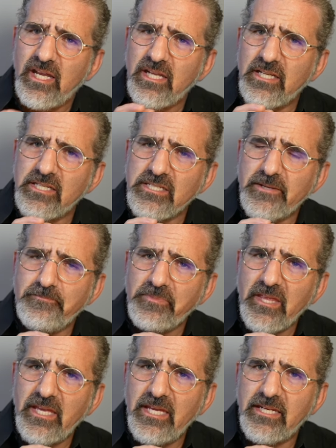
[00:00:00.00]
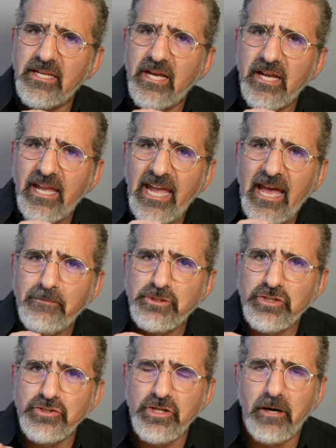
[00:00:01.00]
is it
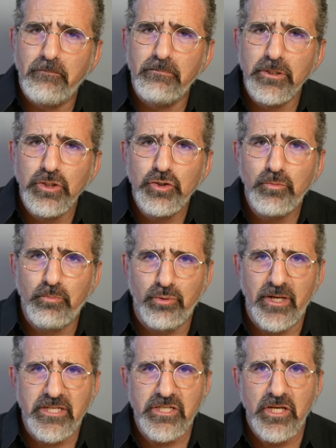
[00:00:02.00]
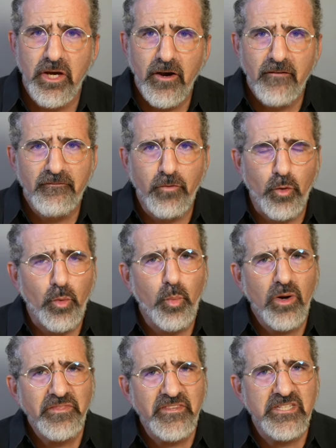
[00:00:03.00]
captures a blueprint for
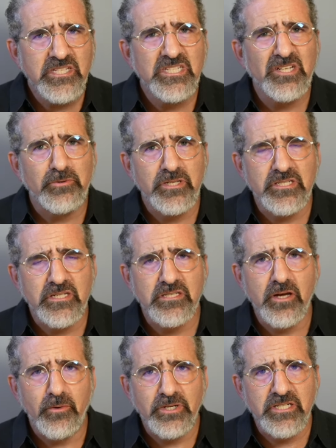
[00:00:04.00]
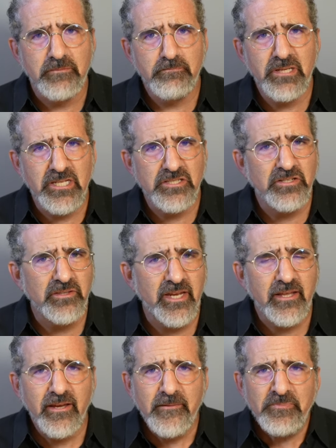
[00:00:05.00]
what the series is going to be, so that